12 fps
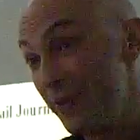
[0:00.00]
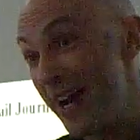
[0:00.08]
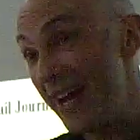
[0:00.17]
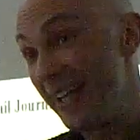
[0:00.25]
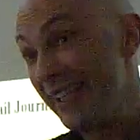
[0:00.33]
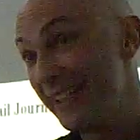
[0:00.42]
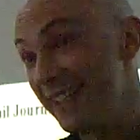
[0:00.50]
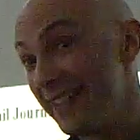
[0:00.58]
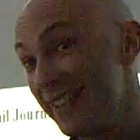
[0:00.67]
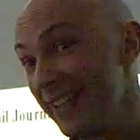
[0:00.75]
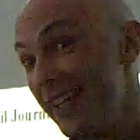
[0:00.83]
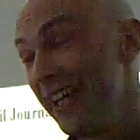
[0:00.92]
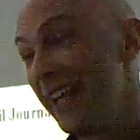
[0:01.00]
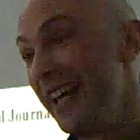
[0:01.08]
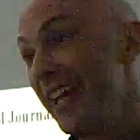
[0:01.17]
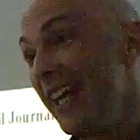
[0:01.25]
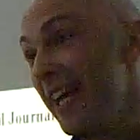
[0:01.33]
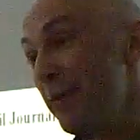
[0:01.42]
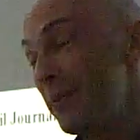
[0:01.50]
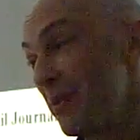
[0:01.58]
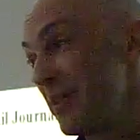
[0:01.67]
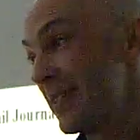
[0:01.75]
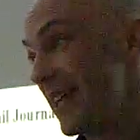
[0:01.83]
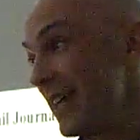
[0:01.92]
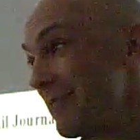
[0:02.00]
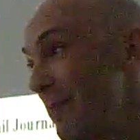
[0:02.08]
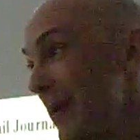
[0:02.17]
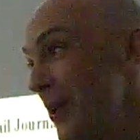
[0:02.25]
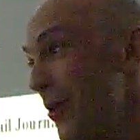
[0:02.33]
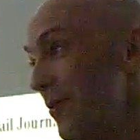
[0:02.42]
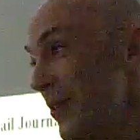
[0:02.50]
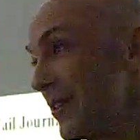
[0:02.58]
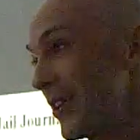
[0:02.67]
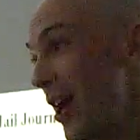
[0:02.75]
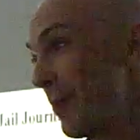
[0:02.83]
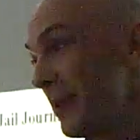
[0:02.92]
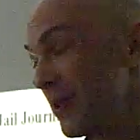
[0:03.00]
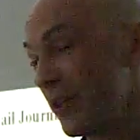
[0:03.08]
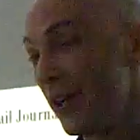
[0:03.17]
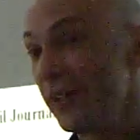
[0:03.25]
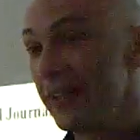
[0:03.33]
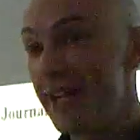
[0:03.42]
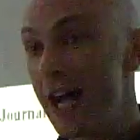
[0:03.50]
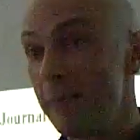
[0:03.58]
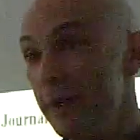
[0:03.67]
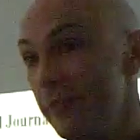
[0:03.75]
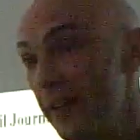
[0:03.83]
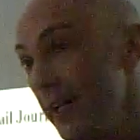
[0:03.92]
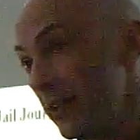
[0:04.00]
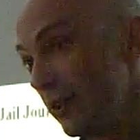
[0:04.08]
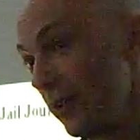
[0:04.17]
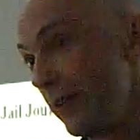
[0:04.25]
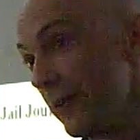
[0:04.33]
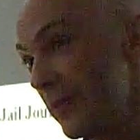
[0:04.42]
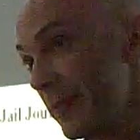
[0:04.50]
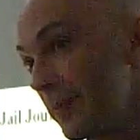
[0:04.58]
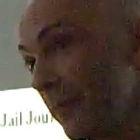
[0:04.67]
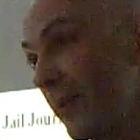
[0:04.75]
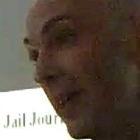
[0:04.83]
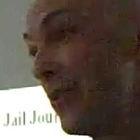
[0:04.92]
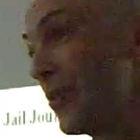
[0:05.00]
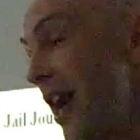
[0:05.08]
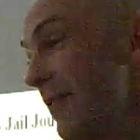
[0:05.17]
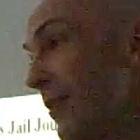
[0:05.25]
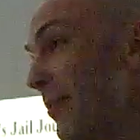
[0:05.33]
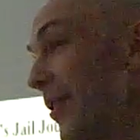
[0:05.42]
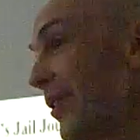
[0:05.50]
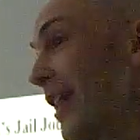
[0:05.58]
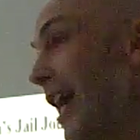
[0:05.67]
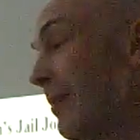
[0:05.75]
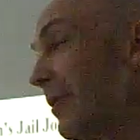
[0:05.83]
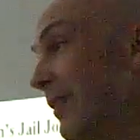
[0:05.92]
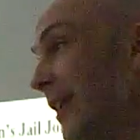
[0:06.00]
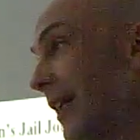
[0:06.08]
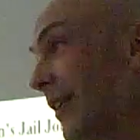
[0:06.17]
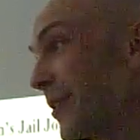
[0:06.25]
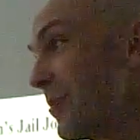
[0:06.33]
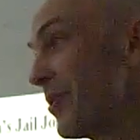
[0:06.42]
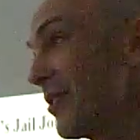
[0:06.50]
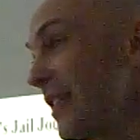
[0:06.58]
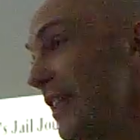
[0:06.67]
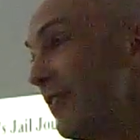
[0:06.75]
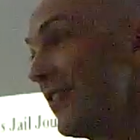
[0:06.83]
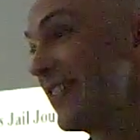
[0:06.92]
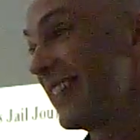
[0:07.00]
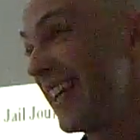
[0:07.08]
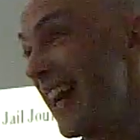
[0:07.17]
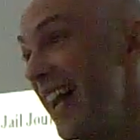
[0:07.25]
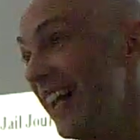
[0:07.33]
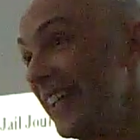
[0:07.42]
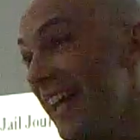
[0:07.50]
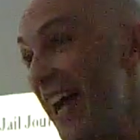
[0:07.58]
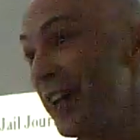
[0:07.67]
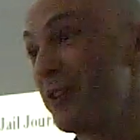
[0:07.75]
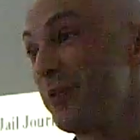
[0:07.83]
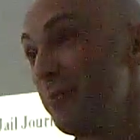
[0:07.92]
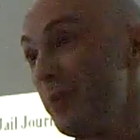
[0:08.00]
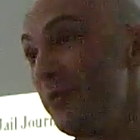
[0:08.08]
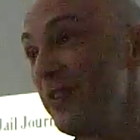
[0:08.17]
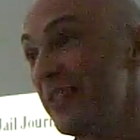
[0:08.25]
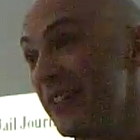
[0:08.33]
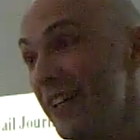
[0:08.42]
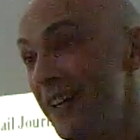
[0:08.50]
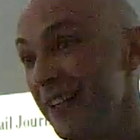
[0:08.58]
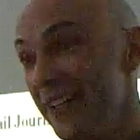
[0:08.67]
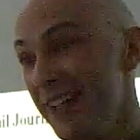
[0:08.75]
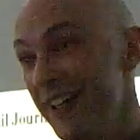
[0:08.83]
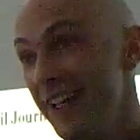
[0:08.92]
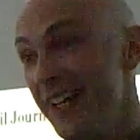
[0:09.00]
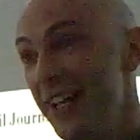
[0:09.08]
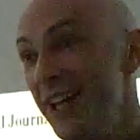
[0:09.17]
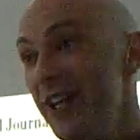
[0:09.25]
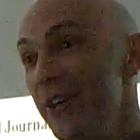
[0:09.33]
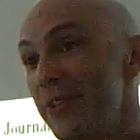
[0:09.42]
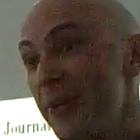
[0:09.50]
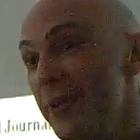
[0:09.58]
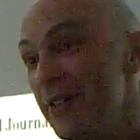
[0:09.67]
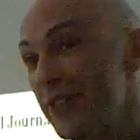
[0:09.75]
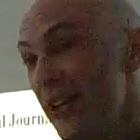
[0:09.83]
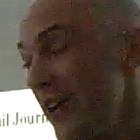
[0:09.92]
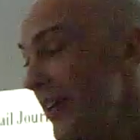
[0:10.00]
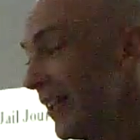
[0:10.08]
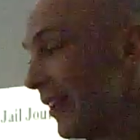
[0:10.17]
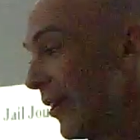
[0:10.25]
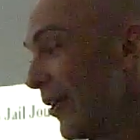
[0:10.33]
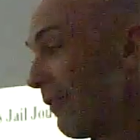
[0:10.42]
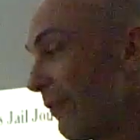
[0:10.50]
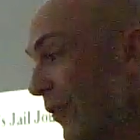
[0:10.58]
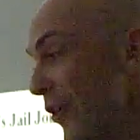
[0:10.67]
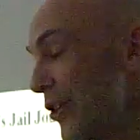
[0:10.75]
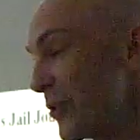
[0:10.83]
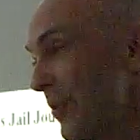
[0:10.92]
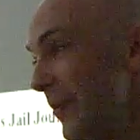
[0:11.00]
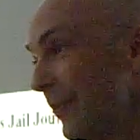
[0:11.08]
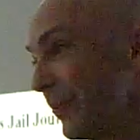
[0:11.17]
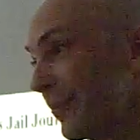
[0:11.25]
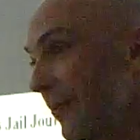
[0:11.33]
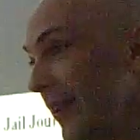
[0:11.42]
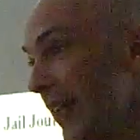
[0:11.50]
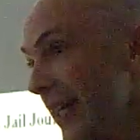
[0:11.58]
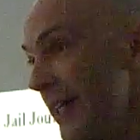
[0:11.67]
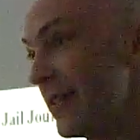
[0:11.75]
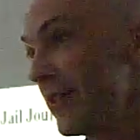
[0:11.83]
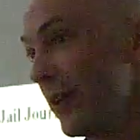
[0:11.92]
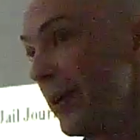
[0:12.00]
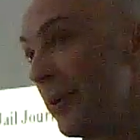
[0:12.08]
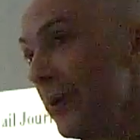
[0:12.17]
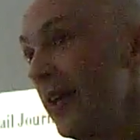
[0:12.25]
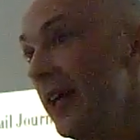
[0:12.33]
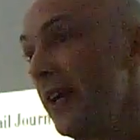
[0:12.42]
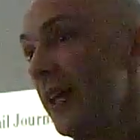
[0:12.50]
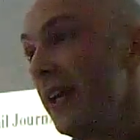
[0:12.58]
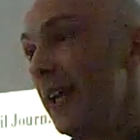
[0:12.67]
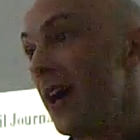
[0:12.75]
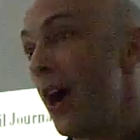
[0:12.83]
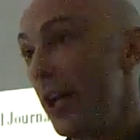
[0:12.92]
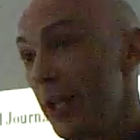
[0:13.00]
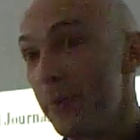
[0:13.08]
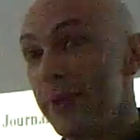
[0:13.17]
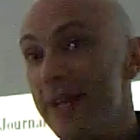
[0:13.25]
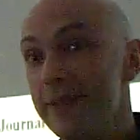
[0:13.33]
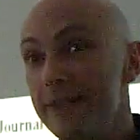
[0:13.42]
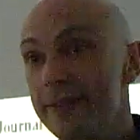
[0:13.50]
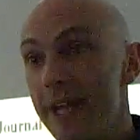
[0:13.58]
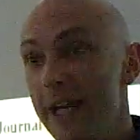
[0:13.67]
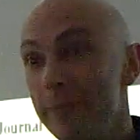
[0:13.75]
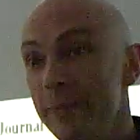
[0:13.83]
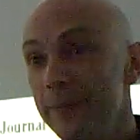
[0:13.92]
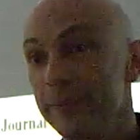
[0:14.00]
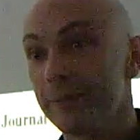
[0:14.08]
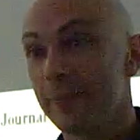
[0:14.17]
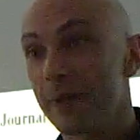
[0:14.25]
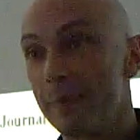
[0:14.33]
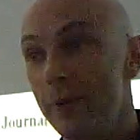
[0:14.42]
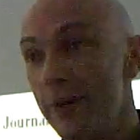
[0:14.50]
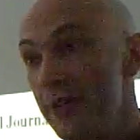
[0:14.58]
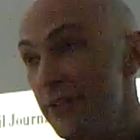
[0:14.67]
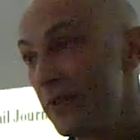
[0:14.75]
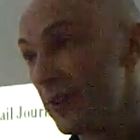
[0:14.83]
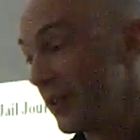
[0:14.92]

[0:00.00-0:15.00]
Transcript: raids, it was criticized for being over the top. He took all these armored vehicles, and driving one of the armored vehicles was Steven Seagal, the action movie star. So he's turning law enforcement into Hollywood entertainment, but he's